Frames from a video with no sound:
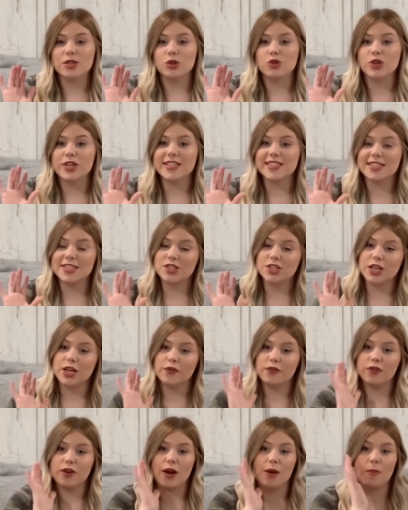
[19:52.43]
transitioning
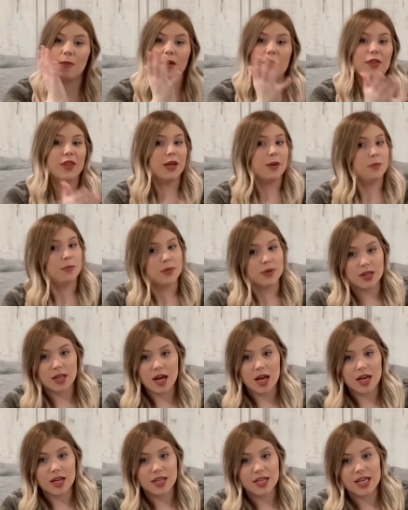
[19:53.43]
from the
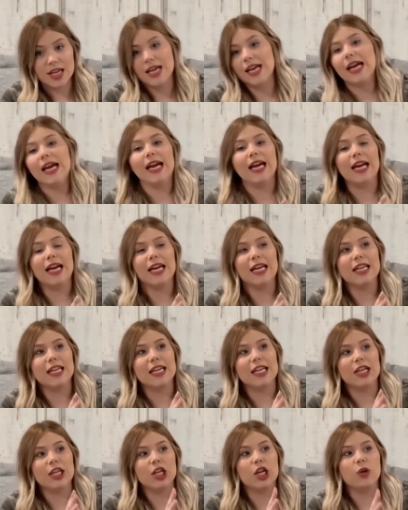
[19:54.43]
blood and,
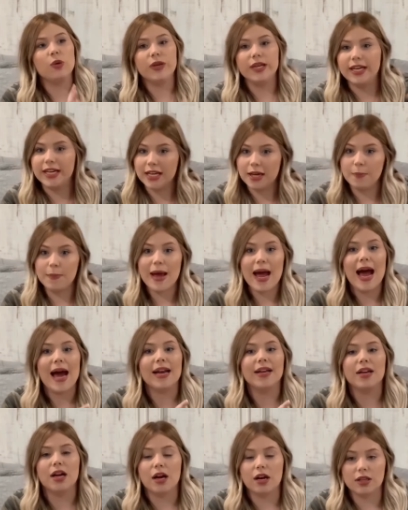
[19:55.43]
you know, needing a pad
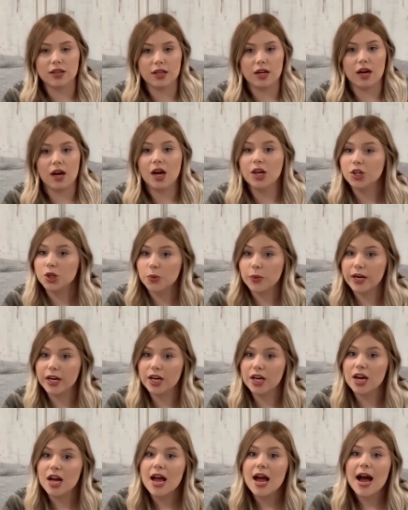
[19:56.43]
and ugly
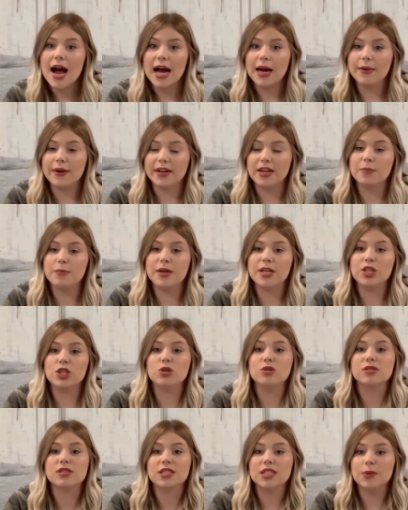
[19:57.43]
underwear, I recommend you
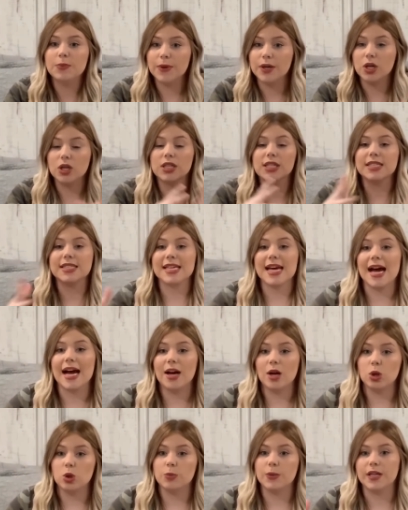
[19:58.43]
sleeping on a
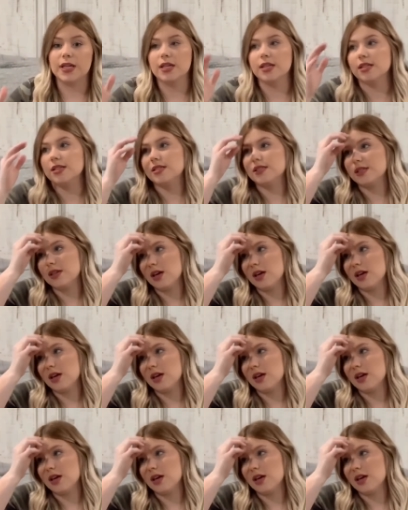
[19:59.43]
towel because